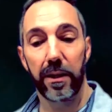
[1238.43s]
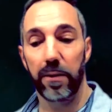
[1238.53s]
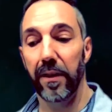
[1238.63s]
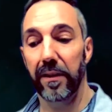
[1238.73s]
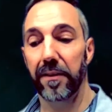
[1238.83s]

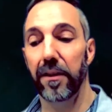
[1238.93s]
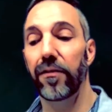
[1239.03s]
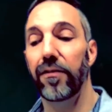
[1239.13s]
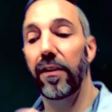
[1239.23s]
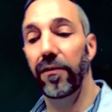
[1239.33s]
you think that this
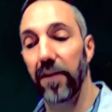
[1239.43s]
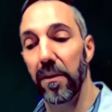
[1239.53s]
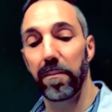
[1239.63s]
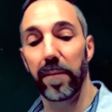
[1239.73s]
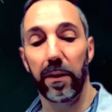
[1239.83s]

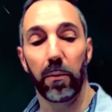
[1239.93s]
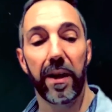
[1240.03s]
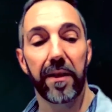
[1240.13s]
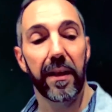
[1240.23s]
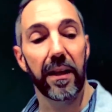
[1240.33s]
system and the
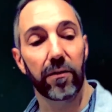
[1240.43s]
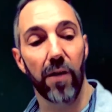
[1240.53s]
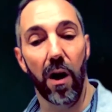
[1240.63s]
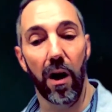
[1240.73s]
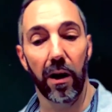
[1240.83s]
way things
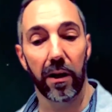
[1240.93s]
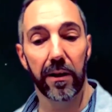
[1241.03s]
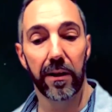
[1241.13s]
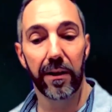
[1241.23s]
are